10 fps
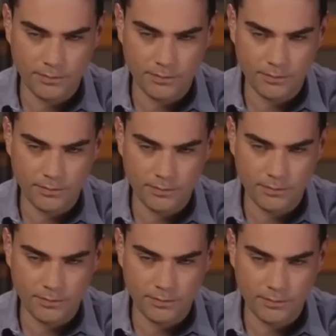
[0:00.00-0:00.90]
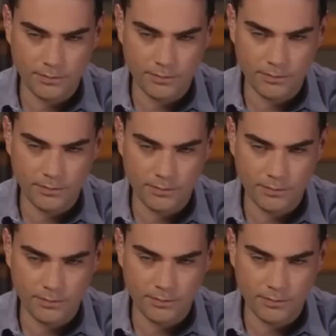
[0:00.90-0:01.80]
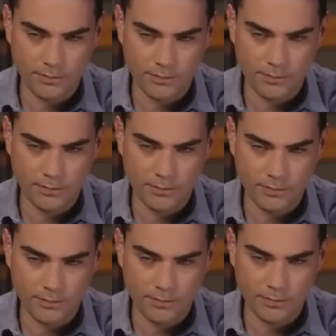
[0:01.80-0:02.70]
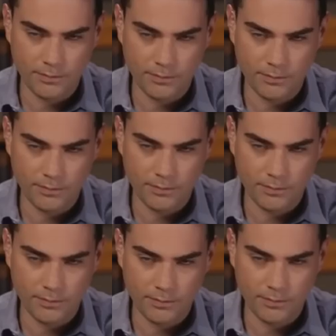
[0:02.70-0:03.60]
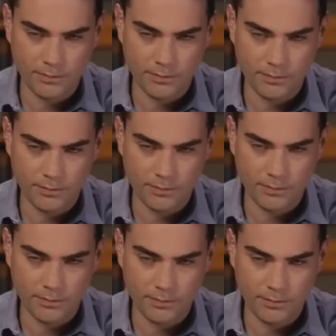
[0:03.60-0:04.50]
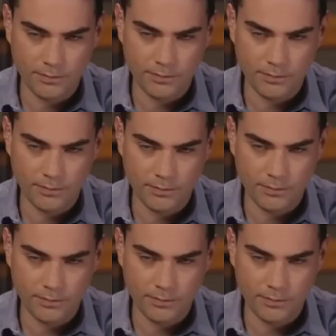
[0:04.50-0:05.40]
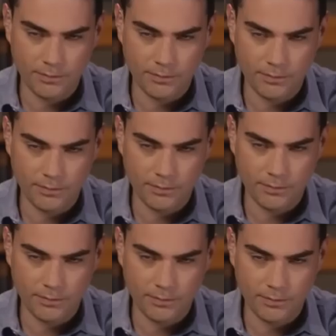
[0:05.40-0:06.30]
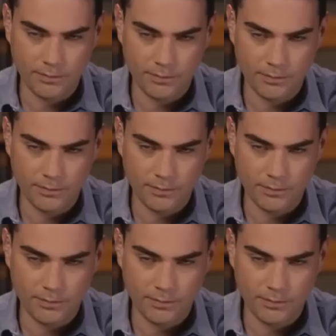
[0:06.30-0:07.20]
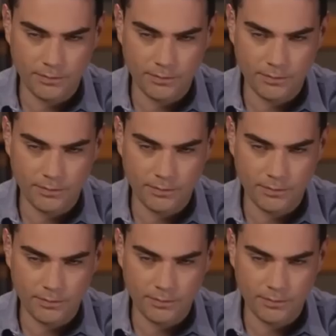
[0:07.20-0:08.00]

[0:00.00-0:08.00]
No words are spoken by the person on screen.